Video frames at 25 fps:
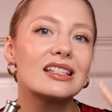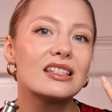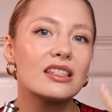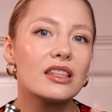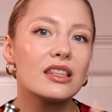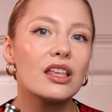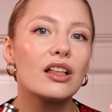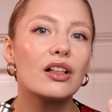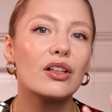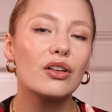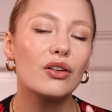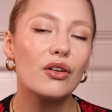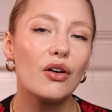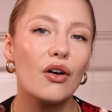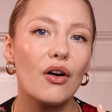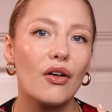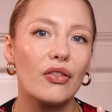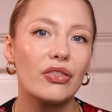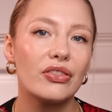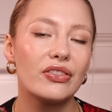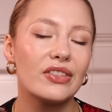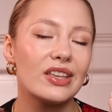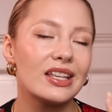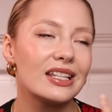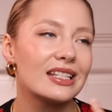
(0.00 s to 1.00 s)
still
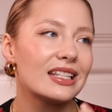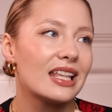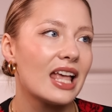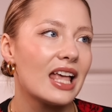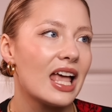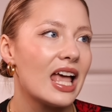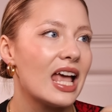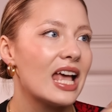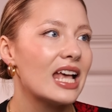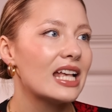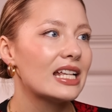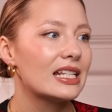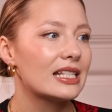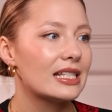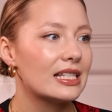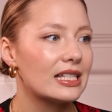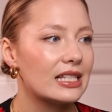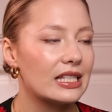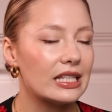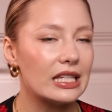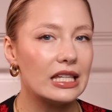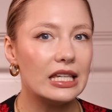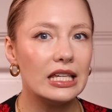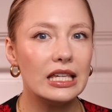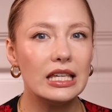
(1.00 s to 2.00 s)
got this
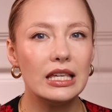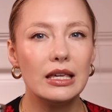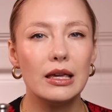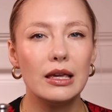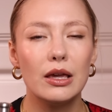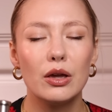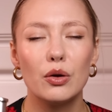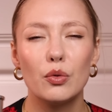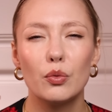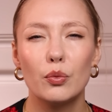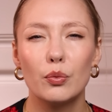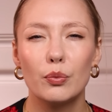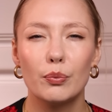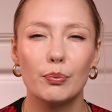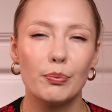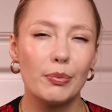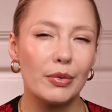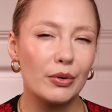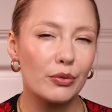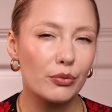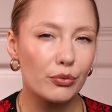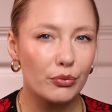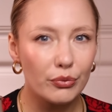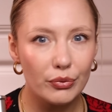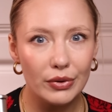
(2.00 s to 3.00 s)
sea
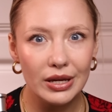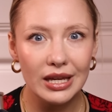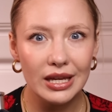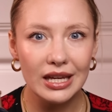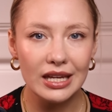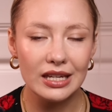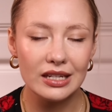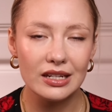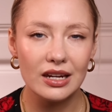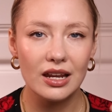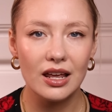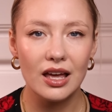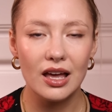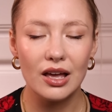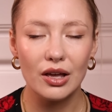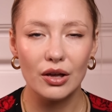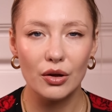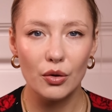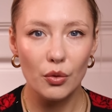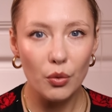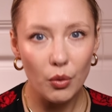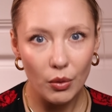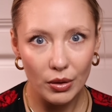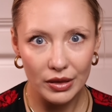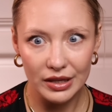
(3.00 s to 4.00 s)
marine
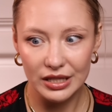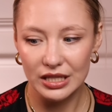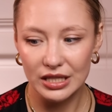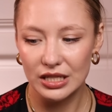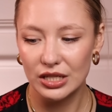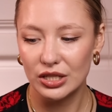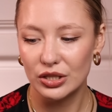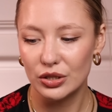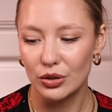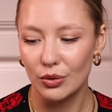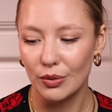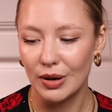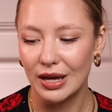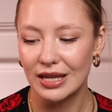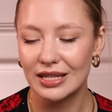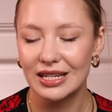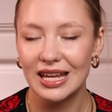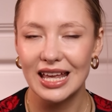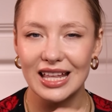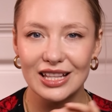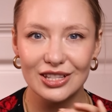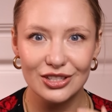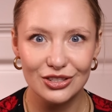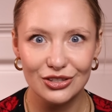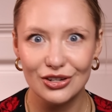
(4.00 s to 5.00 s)
quality to it.
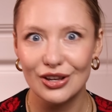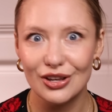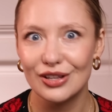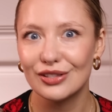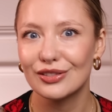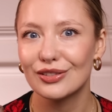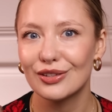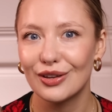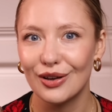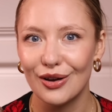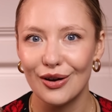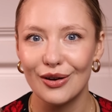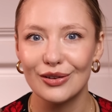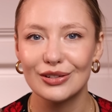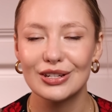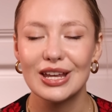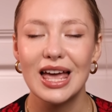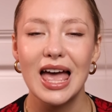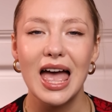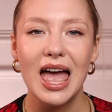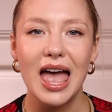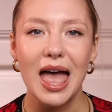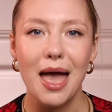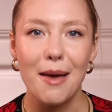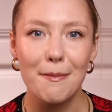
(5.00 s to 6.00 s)
It's just got
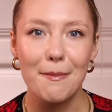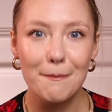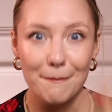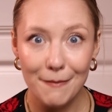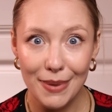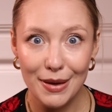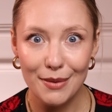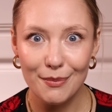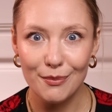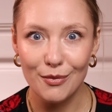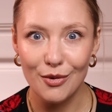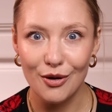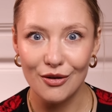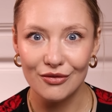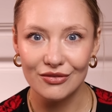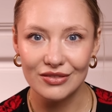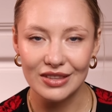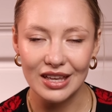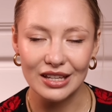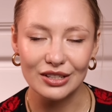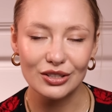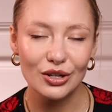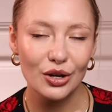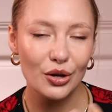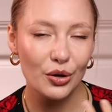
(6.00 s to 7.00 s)
a bit more of
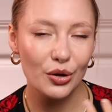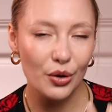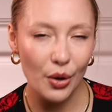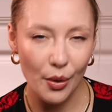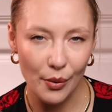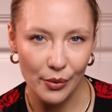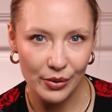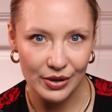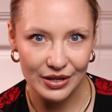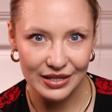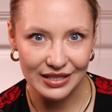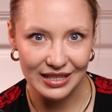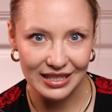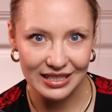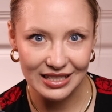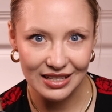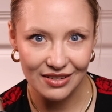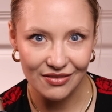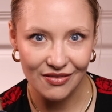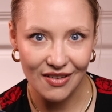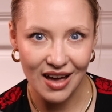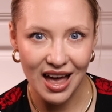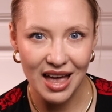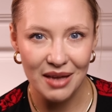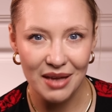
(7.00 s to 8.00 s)
that coconutty
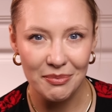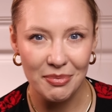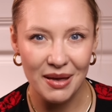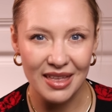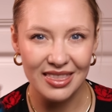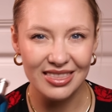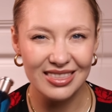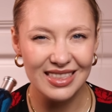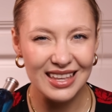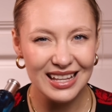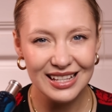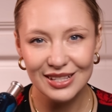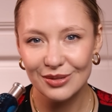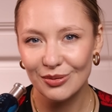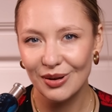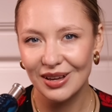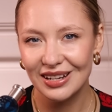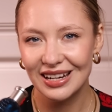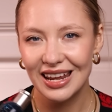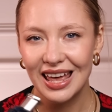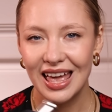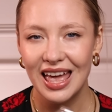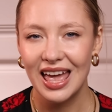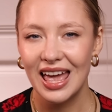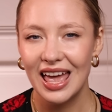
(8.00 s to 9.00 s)
vibe, and this
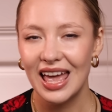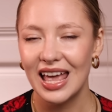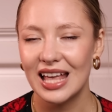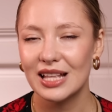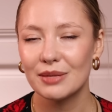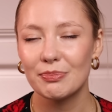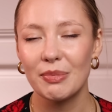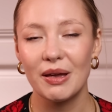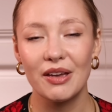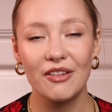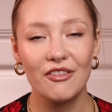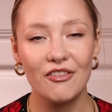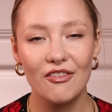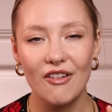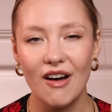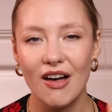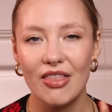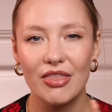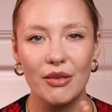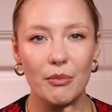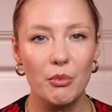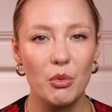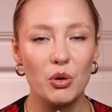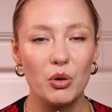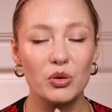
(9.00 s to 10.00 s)
one is by far
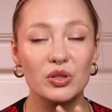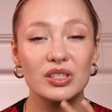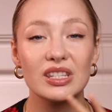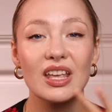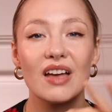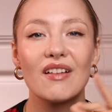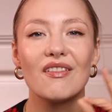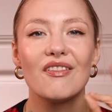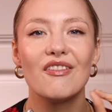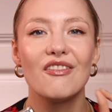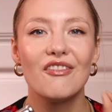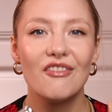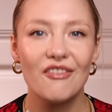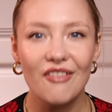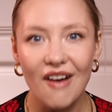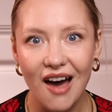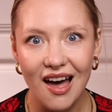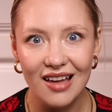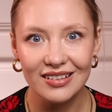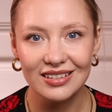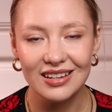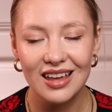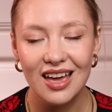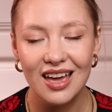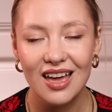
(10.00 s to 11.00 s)
the most
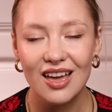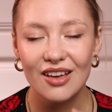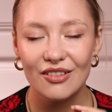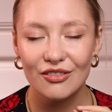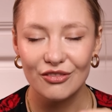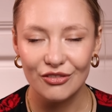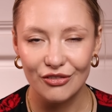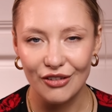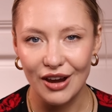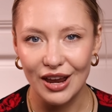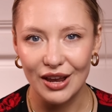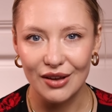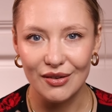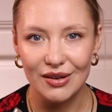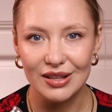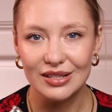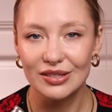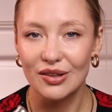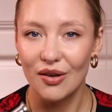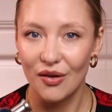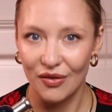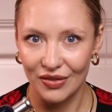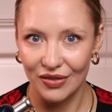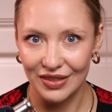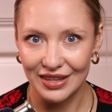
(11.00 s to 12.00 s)
fun fragrance on